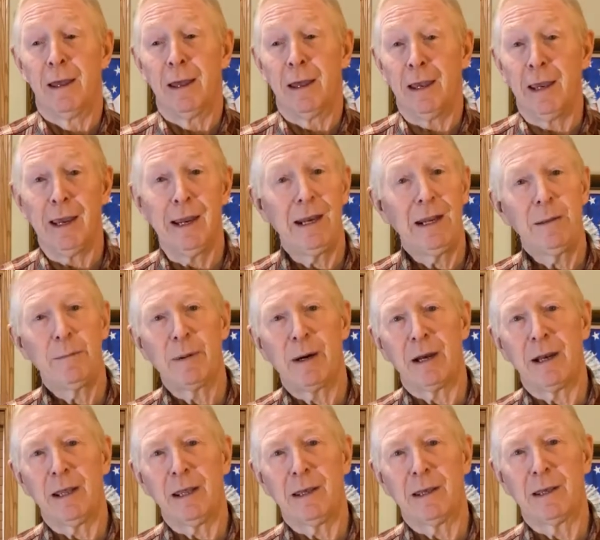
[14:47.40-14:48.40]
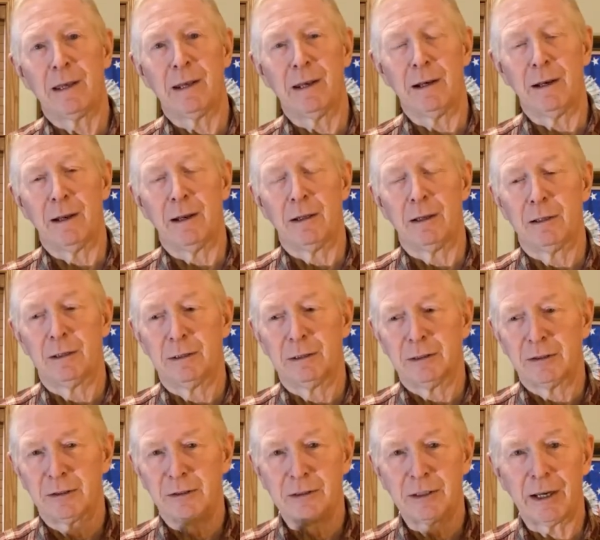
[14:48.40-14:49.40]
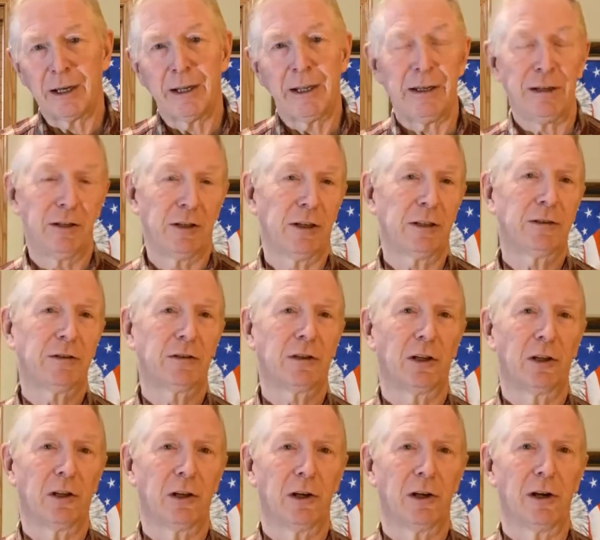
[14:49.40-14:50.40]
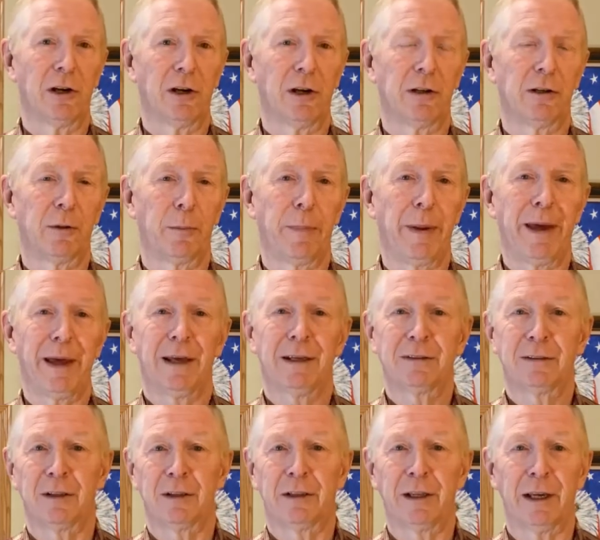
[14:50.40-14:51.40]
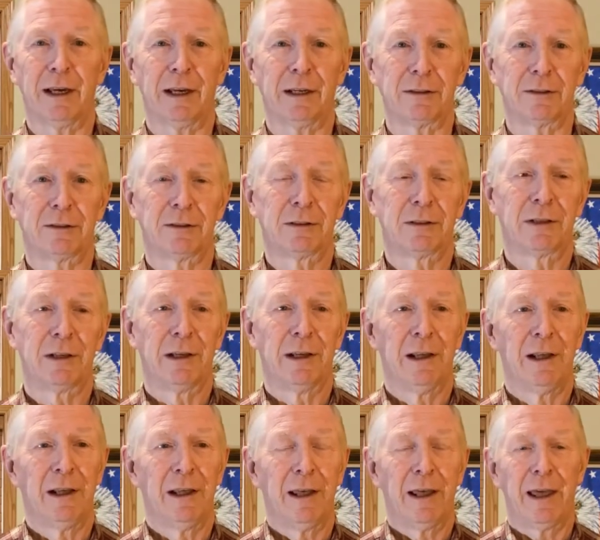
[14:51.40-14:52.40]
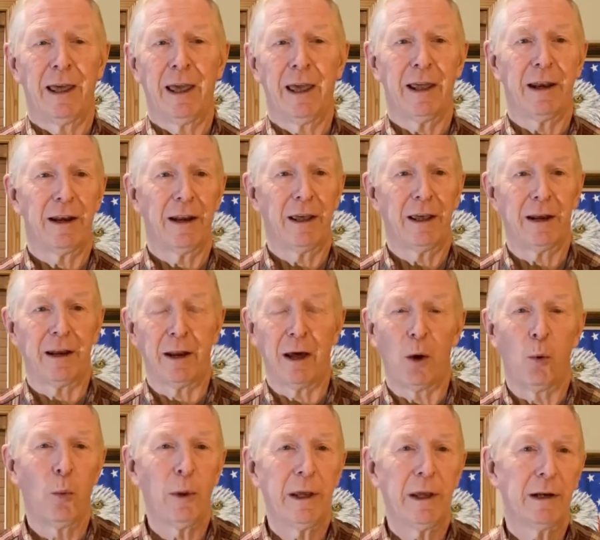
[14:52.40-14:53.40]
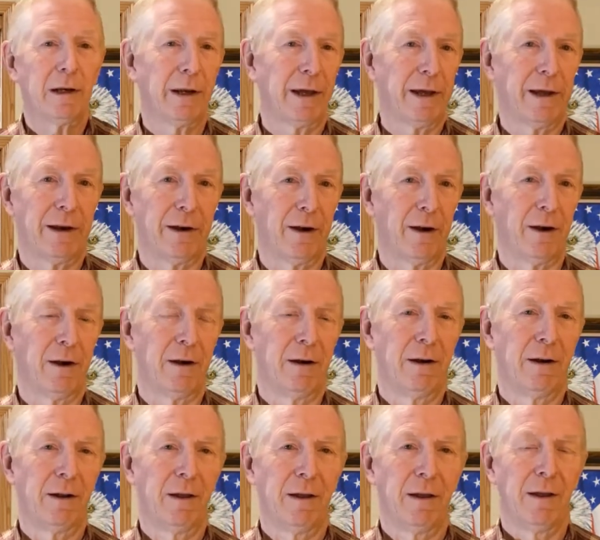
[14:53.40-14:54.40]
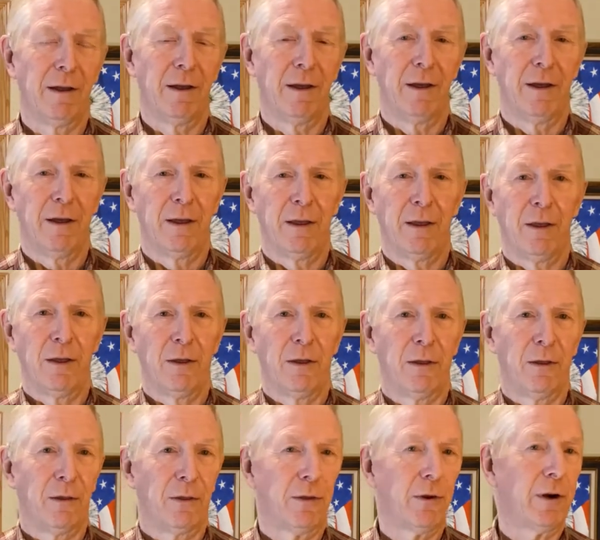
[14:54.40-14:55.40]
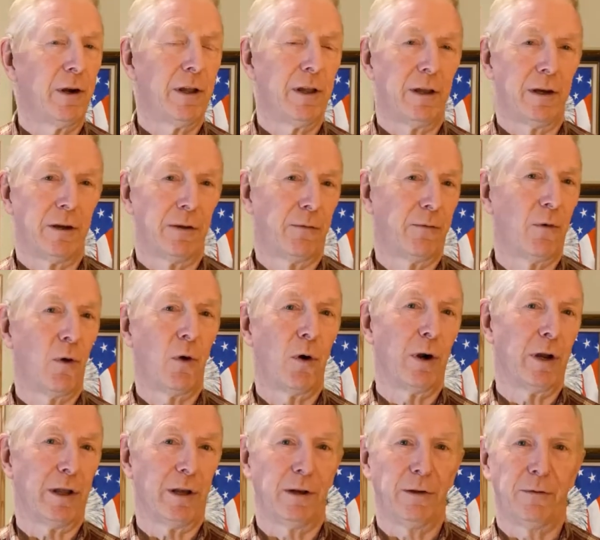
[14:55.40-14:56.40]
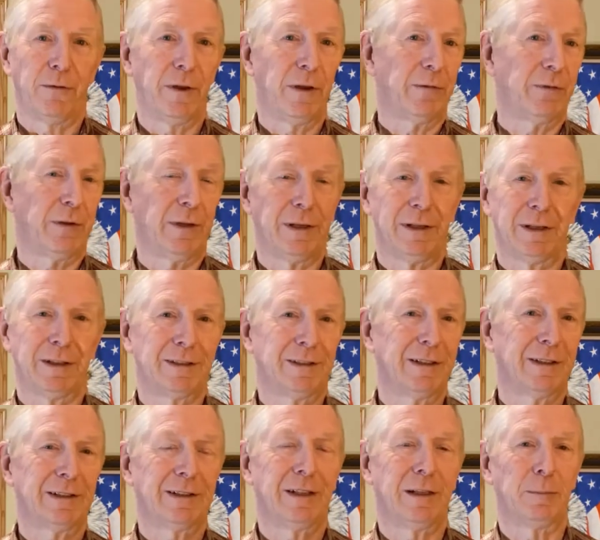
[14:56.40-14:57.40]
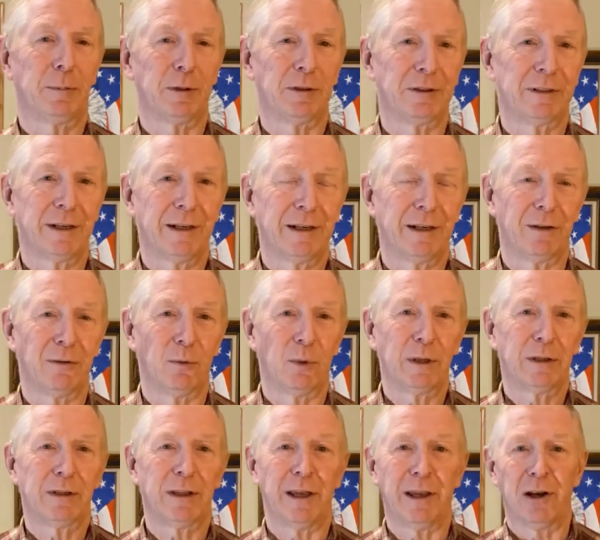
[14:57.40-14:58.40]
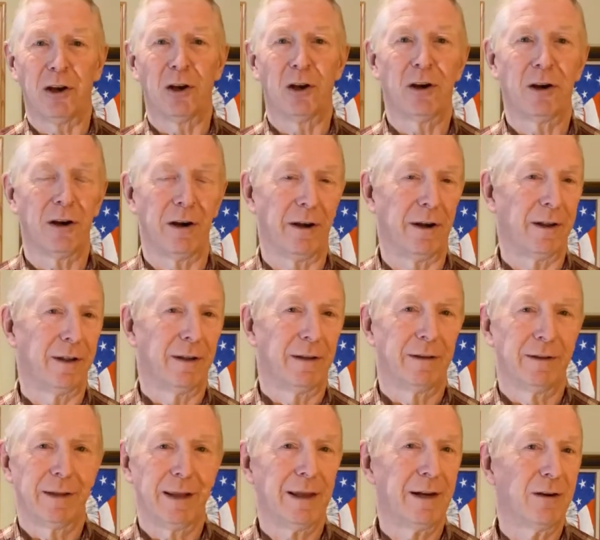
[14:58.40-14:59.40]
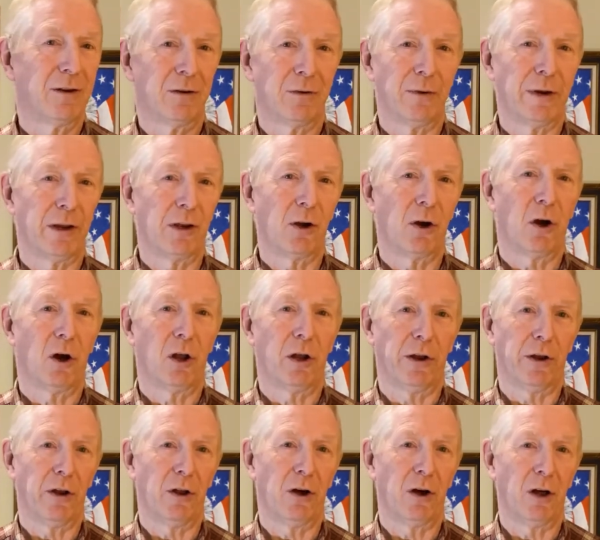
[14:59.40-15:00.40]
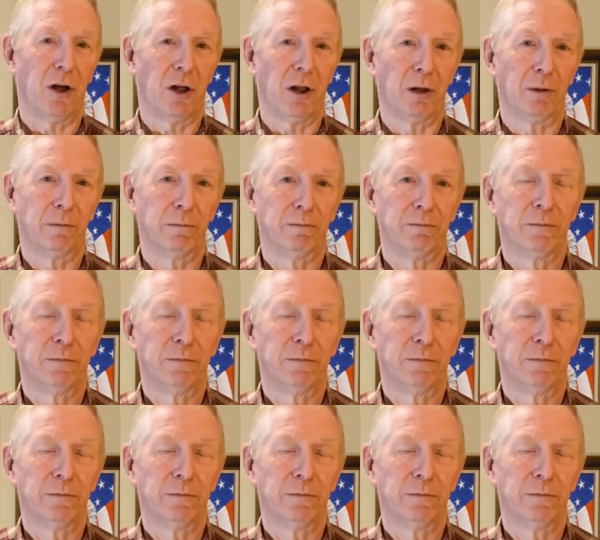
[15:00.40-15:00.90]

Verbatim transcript: Anybody can study just to learn to pass a test and then a week later, 30 to 40 to 50 to 60% of what they learned, they don't recall at all.